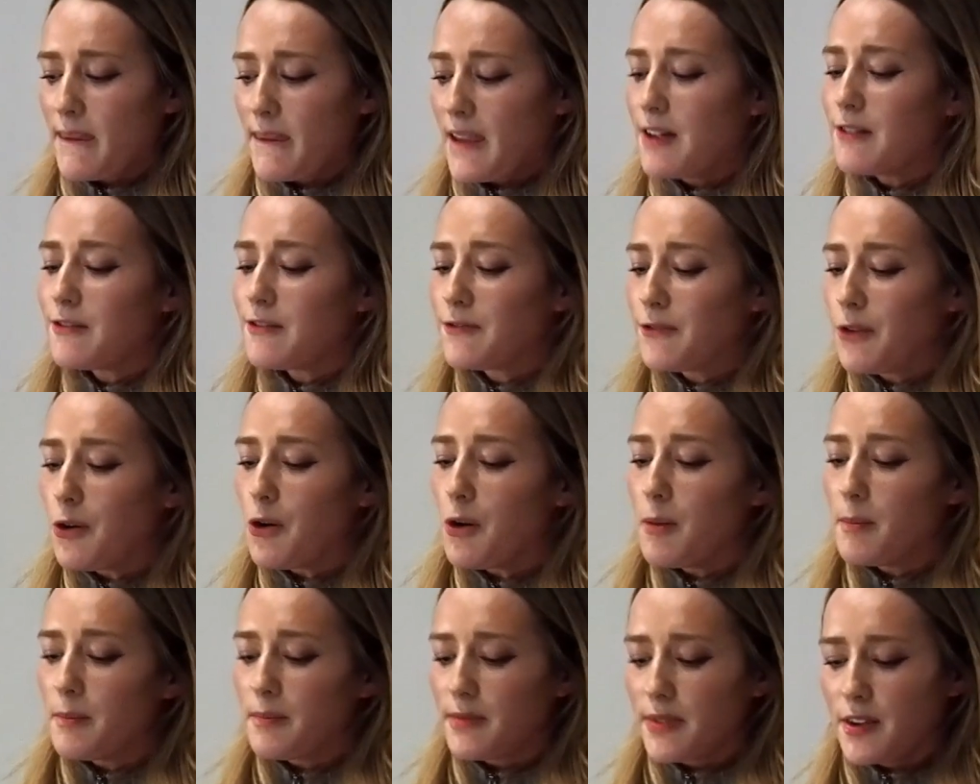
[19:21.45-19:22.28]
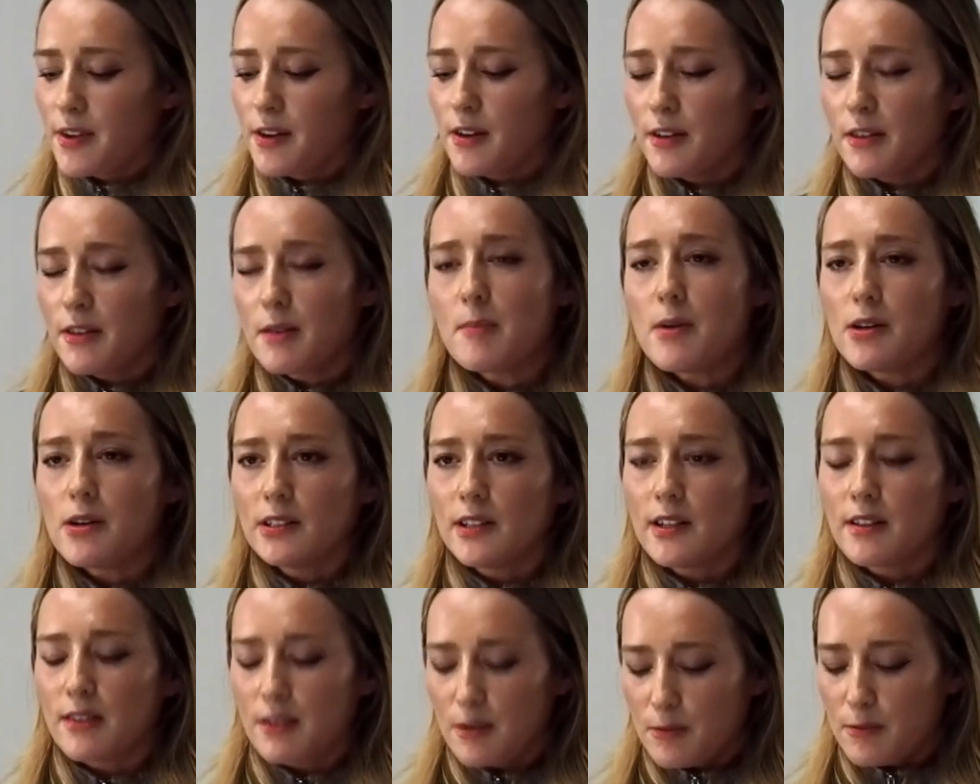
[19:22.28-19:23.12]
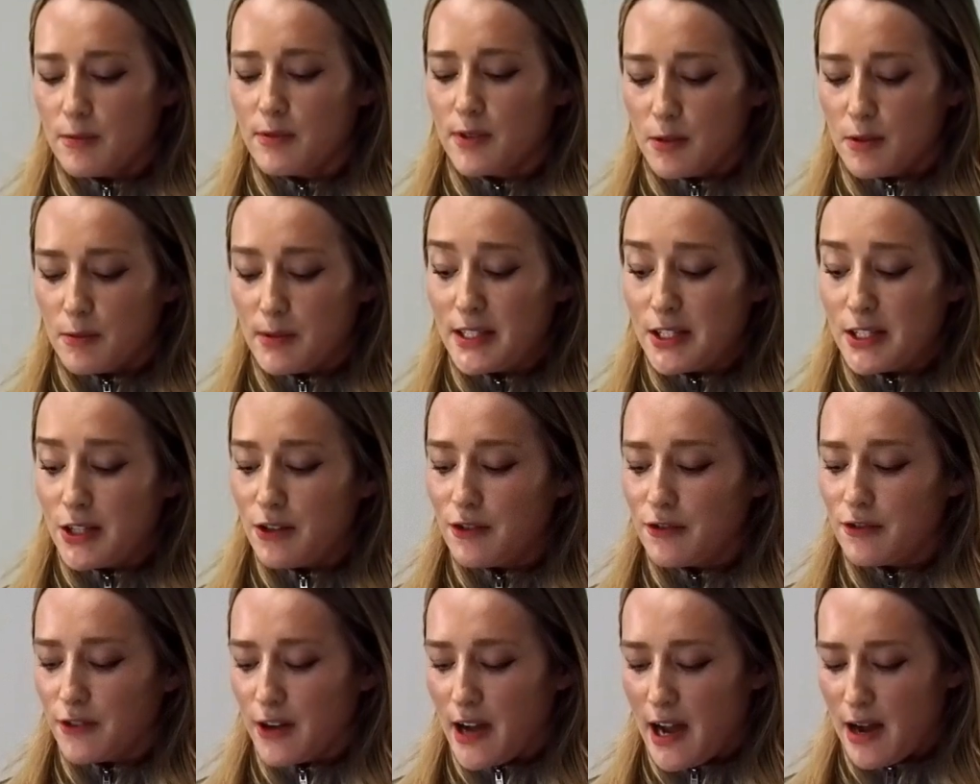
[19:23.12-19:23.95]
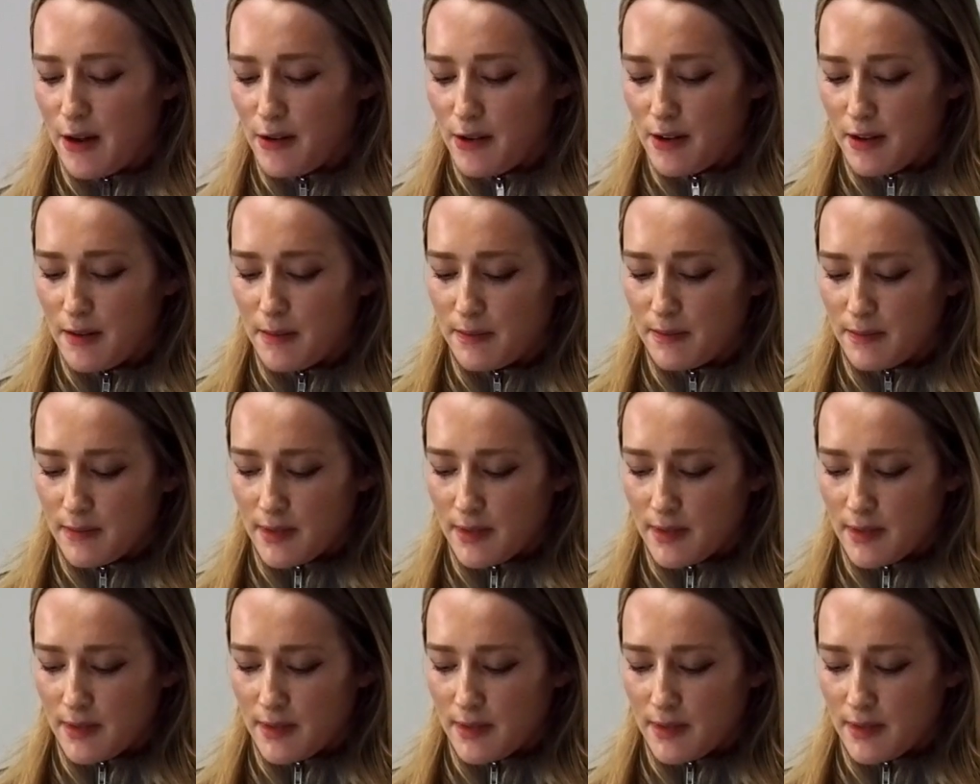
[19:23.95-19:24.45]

inform the modeling that we do for our